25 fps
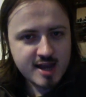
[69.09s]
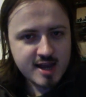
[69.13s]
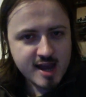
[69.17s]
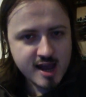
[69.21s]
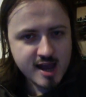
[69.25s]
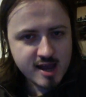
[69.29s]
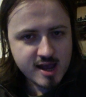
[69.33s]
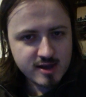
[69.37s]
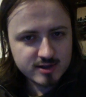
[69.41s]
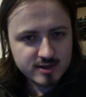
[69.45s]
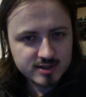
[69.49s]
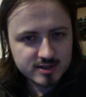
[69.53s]

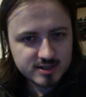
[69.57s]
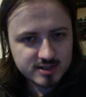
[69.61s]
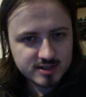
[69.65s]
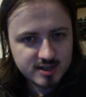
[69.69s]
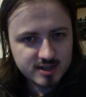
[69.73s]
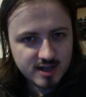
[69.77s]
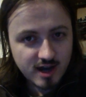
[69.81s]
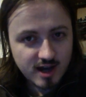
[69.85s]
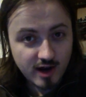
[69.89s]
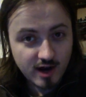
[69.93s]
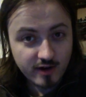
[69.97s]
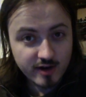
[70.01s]
else
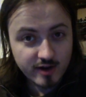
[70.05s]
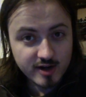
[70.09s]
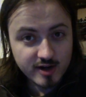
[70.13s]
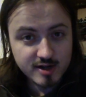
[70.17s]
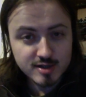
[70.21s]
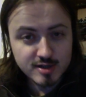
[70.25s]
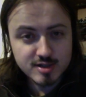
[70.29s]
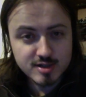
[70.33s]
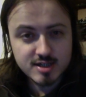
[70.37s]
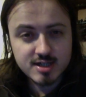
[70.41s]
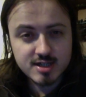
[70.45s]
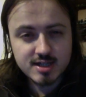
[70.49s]
are
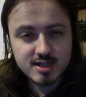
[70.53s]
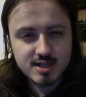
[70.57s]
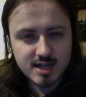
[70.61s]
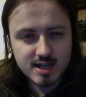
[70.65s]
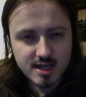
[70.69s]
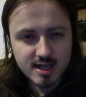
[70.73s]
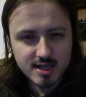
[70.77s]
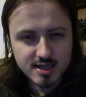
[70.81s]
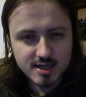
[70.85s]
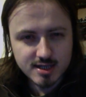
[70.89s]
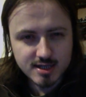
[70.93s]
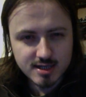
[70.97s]

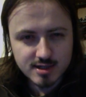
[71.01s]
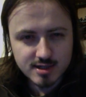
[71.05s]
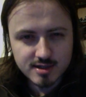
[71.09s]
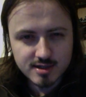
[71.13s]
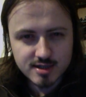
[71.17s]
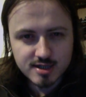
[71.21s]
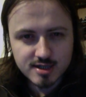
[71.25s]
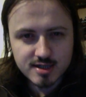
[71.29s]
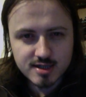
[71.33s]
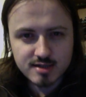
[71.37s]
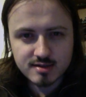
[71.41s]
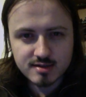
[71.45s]

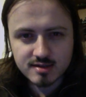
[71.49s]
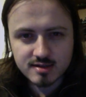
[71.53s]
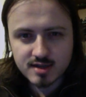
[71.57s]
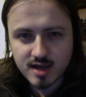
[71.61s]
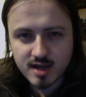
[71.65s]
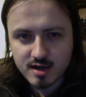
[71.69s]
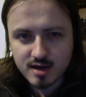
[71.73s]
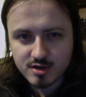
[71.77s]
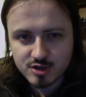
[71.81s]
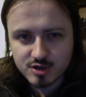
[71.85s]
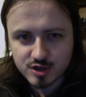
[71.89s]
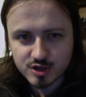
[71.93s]
indeed
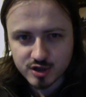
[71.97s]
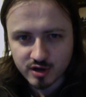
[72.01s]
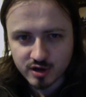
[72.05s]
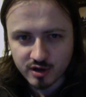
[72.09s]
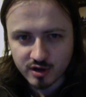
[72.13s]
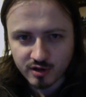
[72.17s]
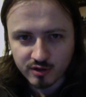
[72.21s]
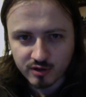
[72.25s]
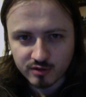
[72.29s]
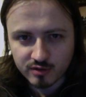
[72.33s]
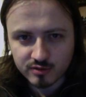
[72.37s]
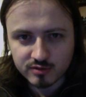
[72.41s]

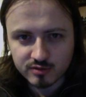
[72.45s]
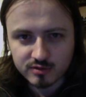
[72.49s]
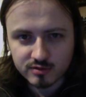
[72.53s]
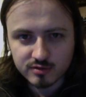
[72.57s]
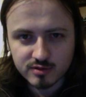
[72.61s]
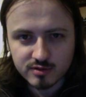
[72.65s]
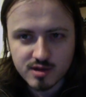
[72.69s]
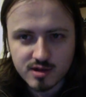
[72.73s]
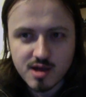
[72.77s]
intentional.